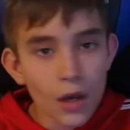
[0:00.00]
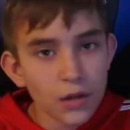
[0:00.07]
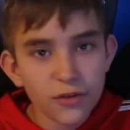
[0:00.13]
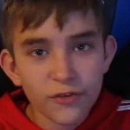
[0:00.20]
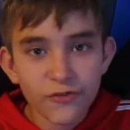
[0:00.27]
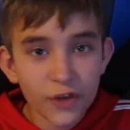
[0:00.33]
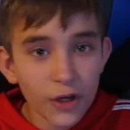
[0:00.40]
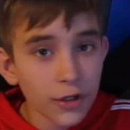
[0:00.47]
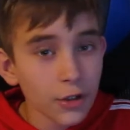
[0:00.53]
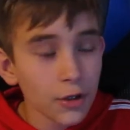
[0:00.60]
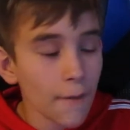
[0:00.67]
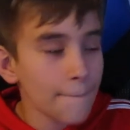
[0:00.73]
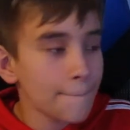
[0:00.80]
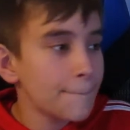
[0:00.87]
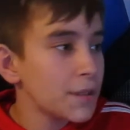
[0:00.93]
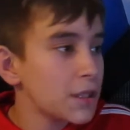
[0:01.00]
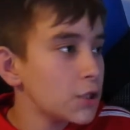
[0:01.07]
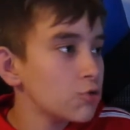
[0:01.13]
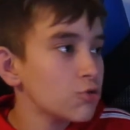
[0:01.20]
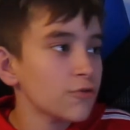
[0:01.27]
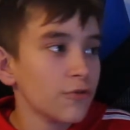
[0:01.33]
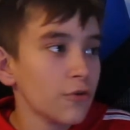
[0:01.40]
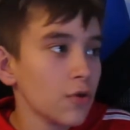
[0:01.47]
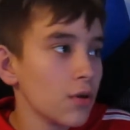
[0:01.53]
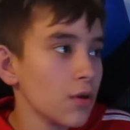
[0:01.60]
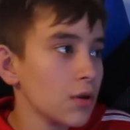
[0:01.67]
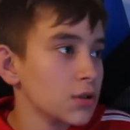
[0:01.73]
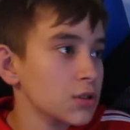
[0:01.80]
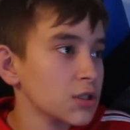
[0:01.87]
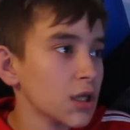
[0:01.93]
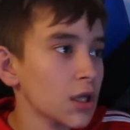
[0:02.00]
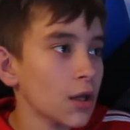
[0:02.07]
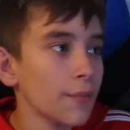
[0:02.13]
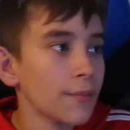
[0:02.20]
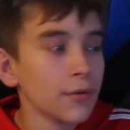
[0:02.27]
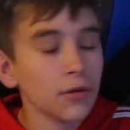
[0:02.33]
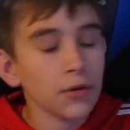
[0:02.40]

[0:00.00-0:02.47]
you've done your beautiful setup.